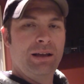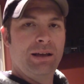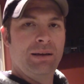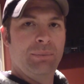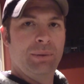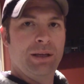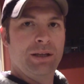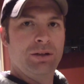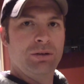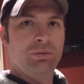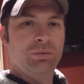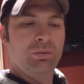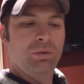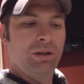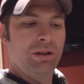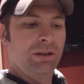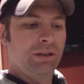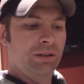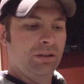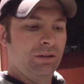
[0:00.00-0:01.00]
may do
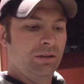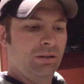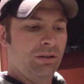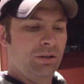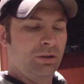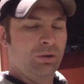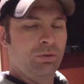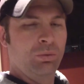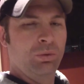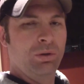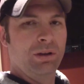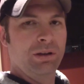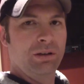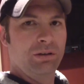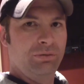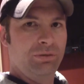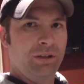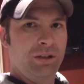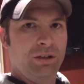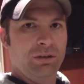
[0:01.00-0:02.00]
I'll do one
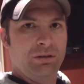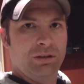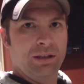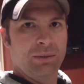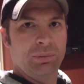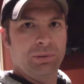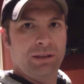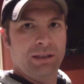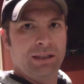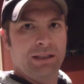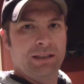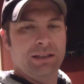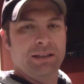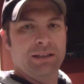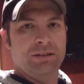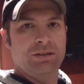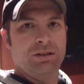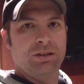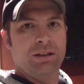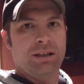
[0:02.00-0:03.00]
little video clip at the end of
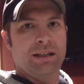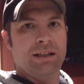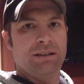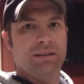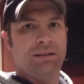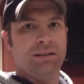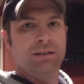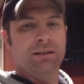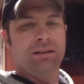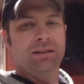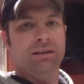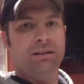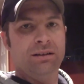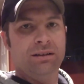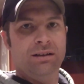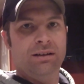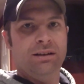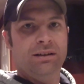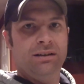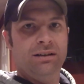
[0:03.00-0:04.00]
this so you guys can
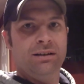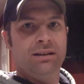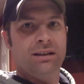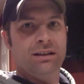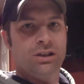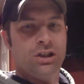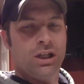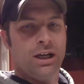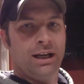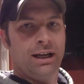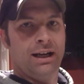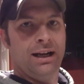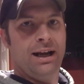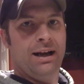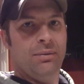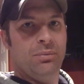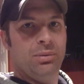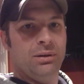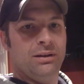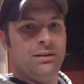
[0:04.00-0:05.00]
check it
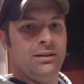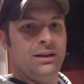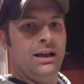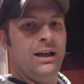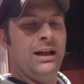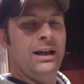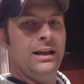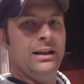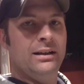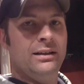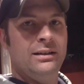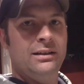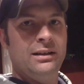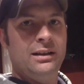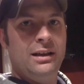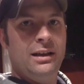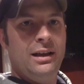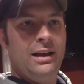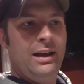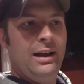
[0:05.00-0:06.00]
out. But I
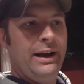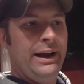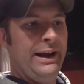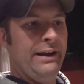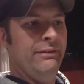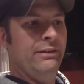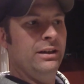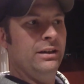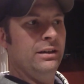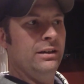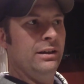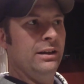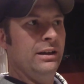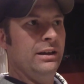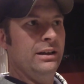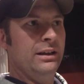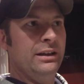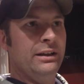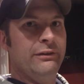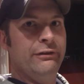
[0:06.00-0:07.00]
haven't
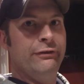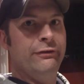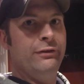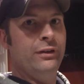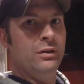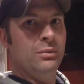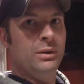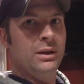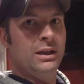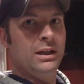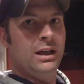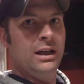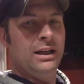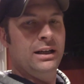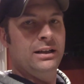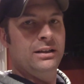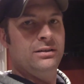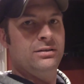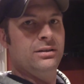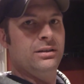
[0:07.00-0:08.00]
done any filming
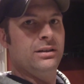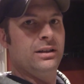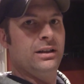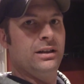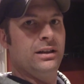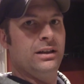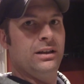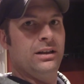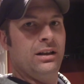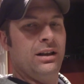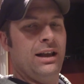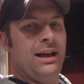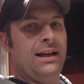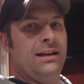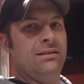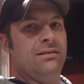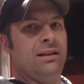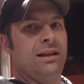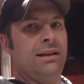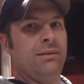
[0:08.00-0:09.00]
on it since I did it the
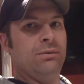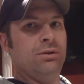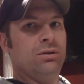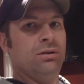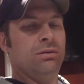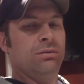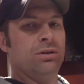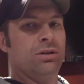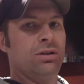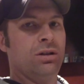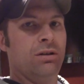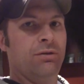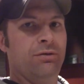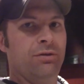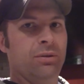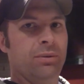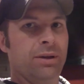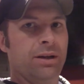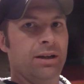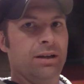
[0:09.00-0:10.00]
last time, so I'm gonna start
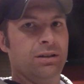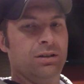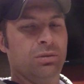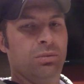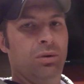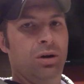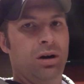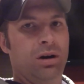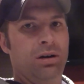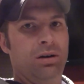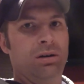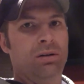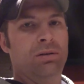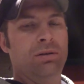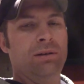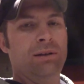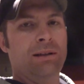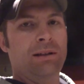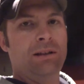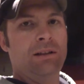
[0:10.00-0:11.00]
filming on it tomorrow,